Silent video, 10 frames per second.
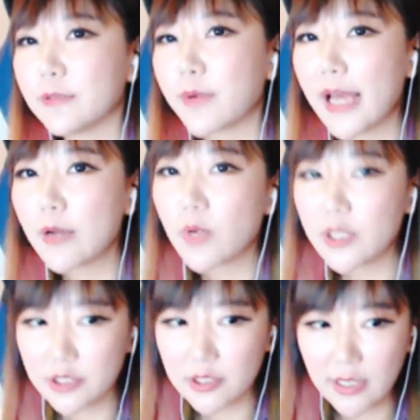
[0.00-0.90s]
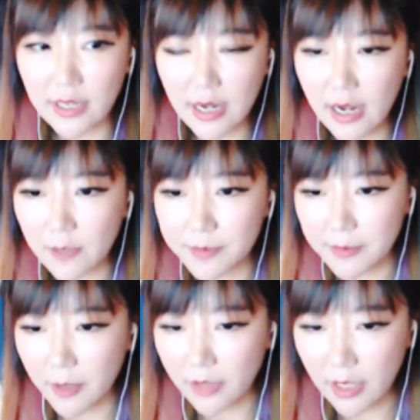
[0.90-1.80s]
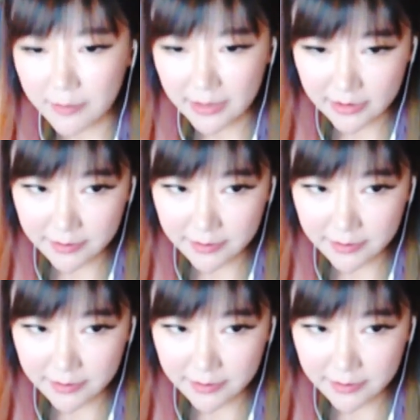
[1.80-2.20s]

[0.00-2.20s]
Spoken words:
watch how people comment